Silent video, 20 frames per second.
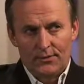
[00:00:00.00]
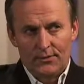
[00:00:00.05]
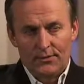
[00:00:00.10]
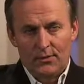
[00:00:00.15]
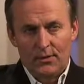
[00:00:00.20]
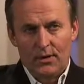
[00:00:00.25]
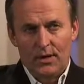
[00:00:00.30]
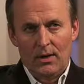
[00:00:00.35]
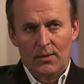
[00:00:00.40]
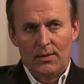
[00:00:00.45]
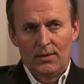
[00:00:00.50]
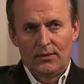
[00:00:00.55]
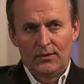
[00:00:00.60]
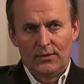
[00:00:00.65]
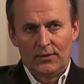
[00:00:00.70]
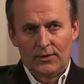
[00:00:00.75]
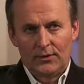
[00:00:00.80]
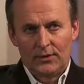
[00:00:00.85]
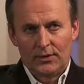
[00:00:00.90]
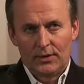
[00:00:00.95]
where I was
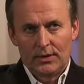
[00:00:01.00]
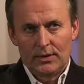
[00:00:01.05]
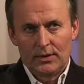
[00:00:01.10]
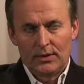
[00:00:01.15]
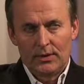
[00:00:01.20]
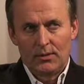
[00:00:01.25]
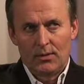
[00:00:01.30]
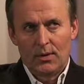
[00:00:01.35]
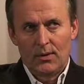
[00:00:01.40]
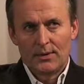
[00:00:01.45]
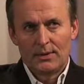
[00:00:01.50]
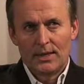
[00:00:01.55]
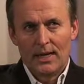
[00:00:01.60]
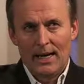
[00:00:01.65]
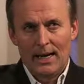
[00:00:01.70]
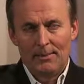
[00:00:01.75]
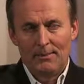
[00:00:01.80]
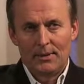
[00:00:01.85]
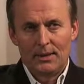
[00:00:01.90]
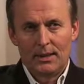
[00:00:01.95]
physically, what was
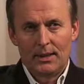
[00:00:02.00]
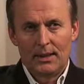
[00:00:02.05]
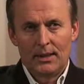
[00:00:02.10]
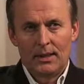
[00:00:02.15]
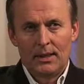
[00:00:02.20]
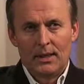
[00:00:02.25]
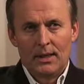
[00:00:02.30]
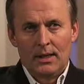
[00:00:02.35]
happening